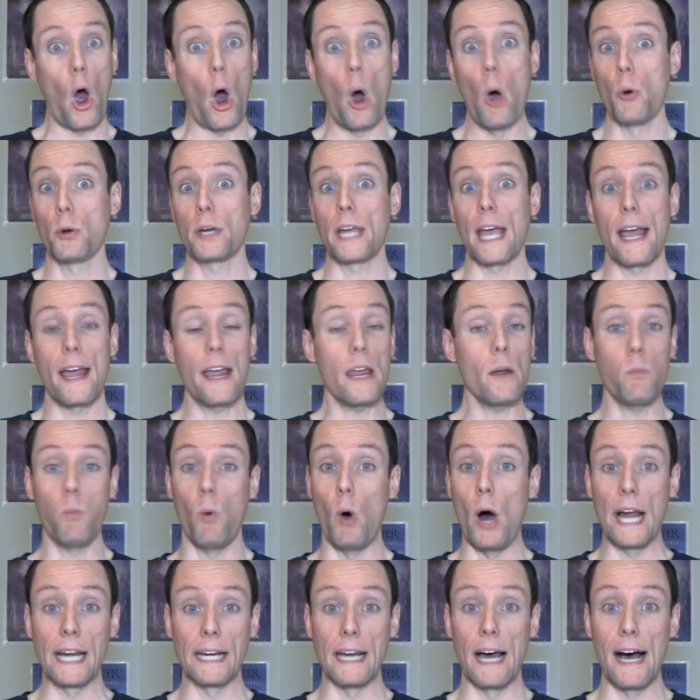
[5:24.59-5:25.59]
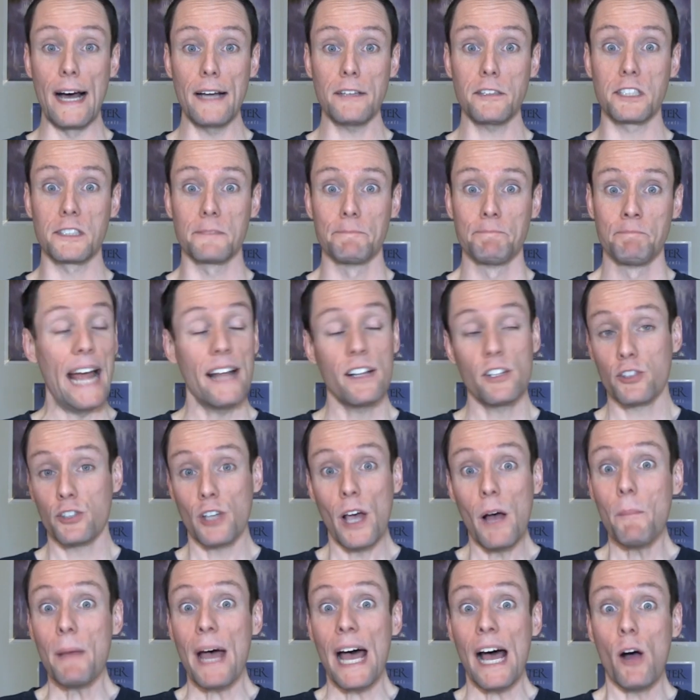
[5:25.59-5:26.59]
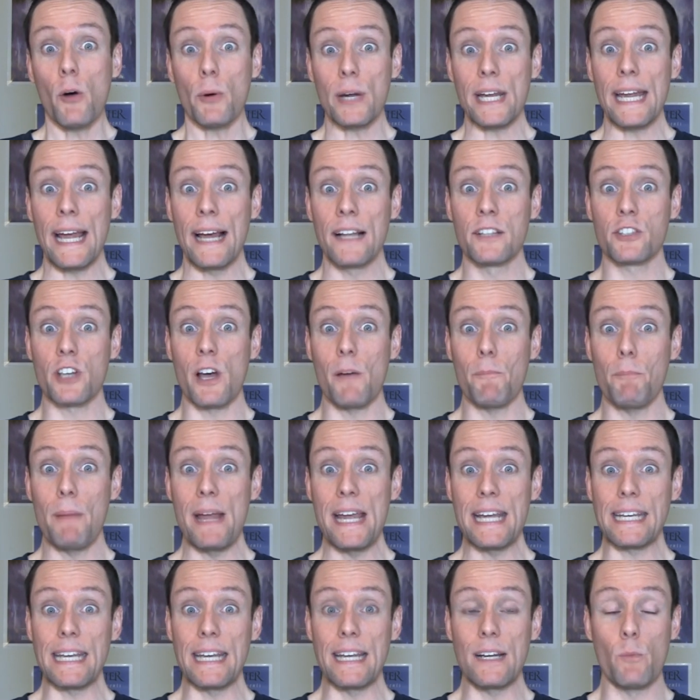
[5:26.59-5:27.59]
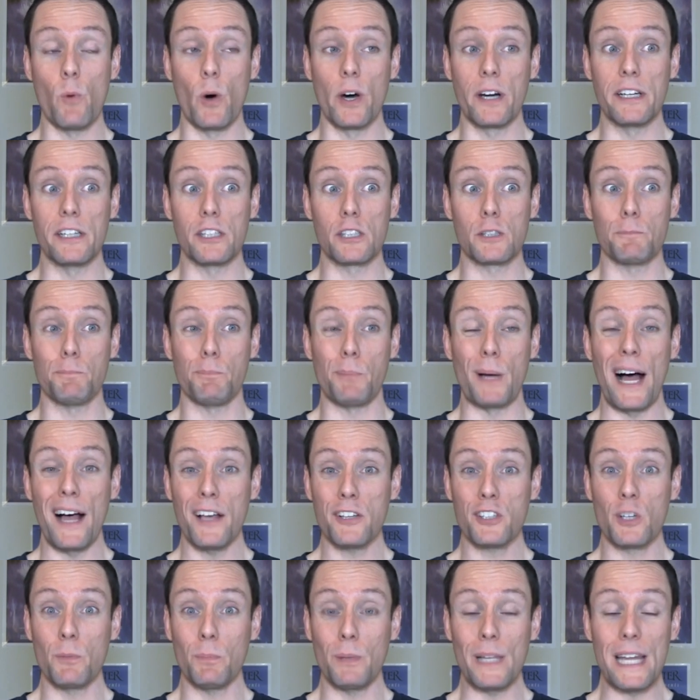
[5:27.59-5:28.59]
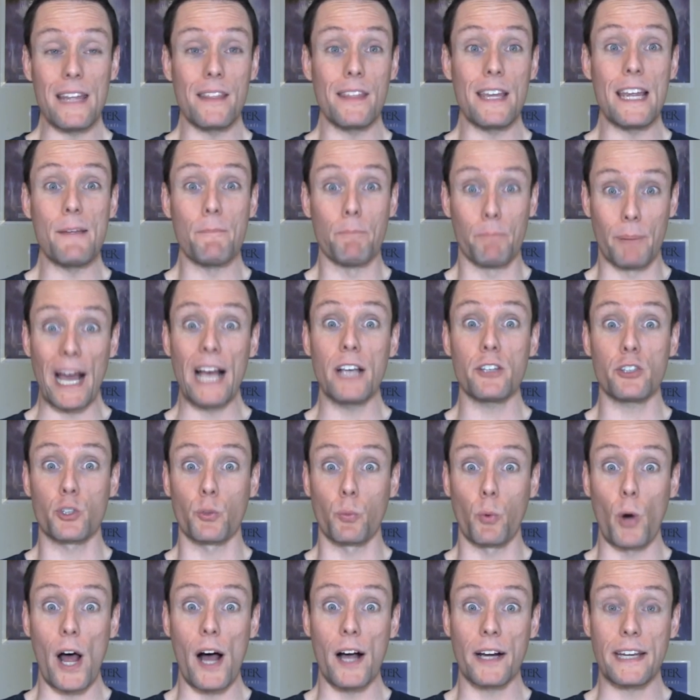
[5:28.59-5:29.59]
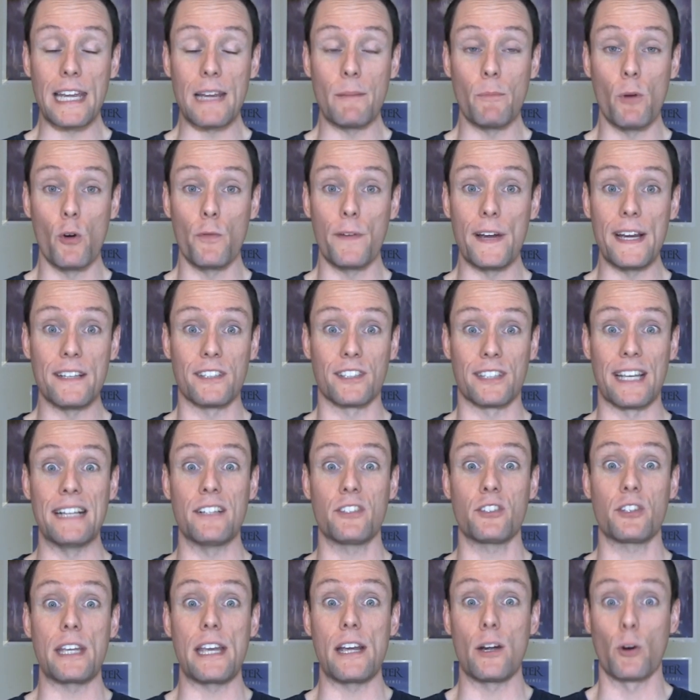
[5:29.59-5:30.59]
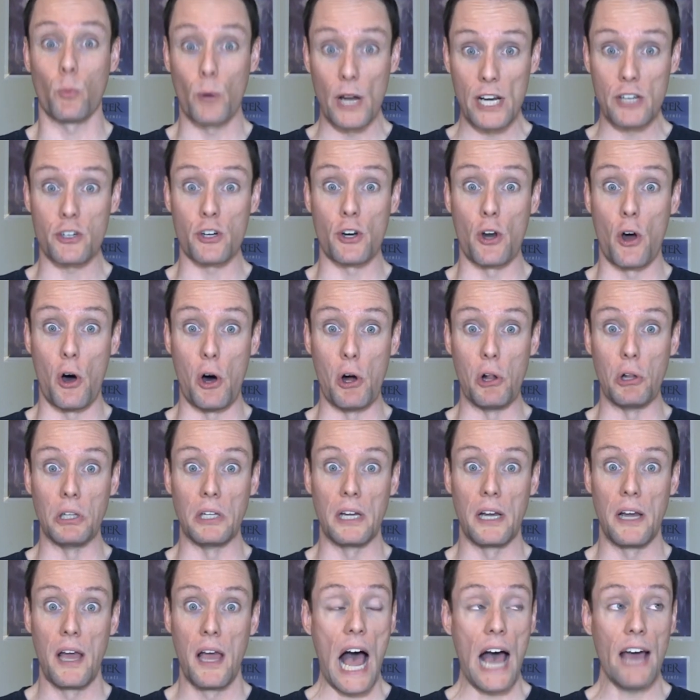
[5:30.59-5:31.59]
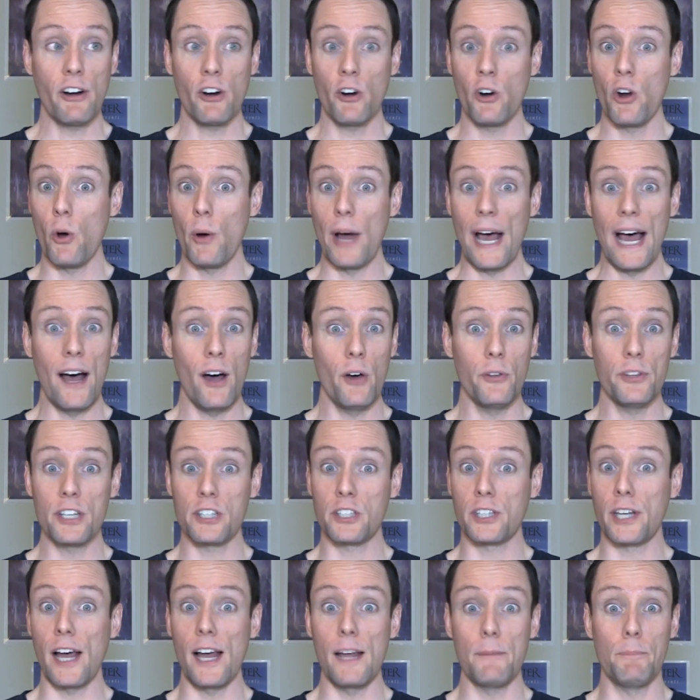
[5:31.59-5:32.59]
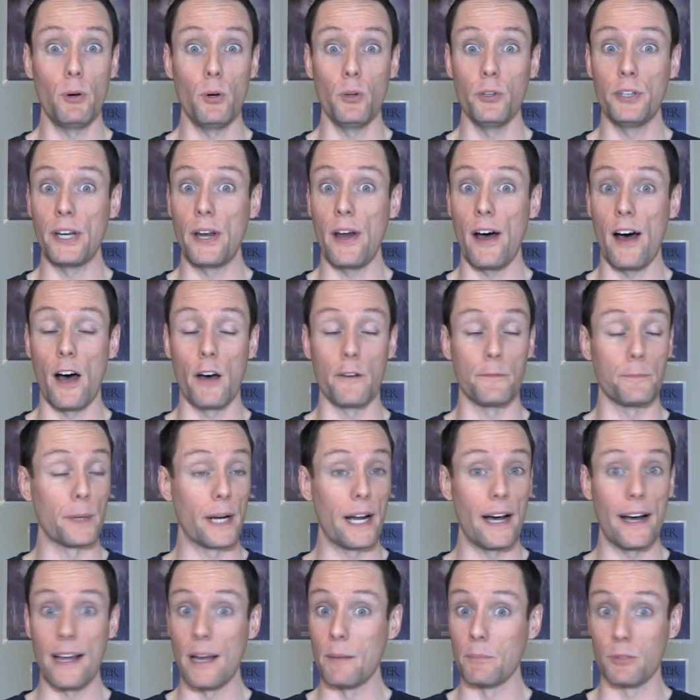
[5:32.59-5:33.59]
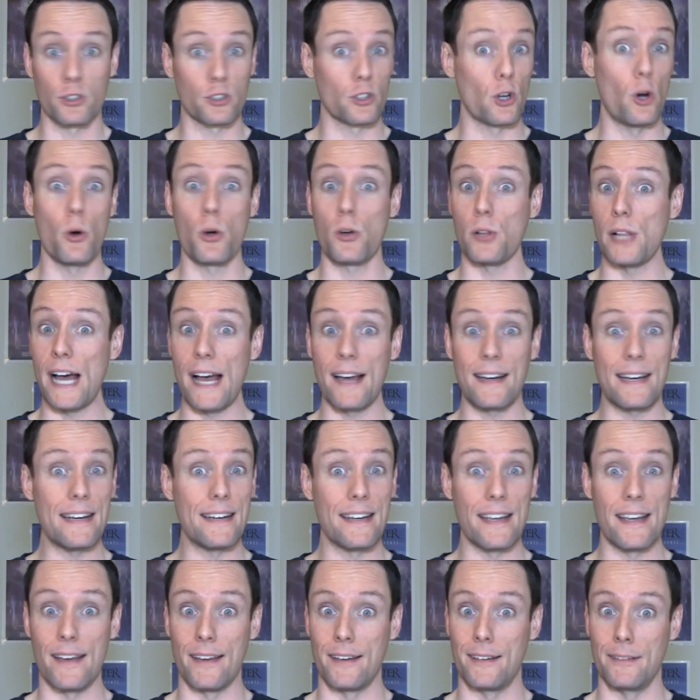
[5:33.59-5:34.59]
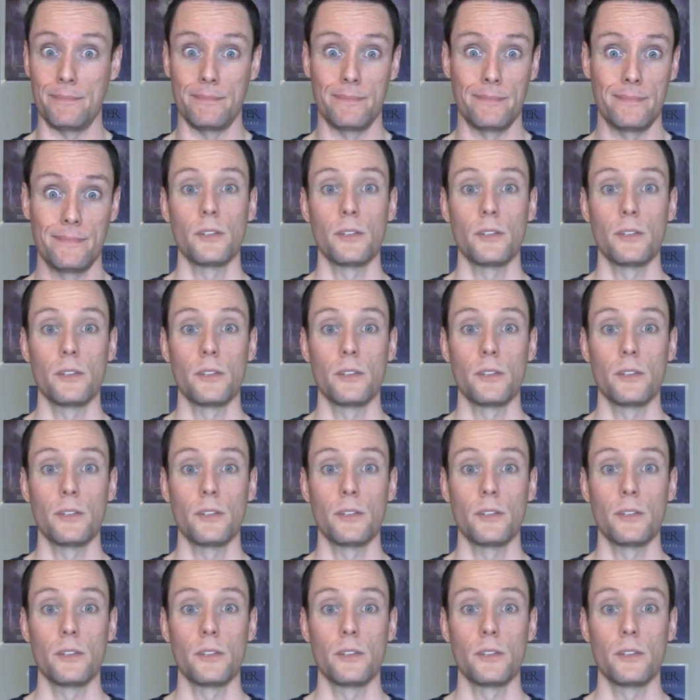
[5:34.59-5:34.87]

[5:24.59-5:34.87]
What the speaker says: Okay, why not? And somehow he ends up making what is possibly the best Rocky movie since the original. I don't know how this guy pulled it off, but I am so glad he did.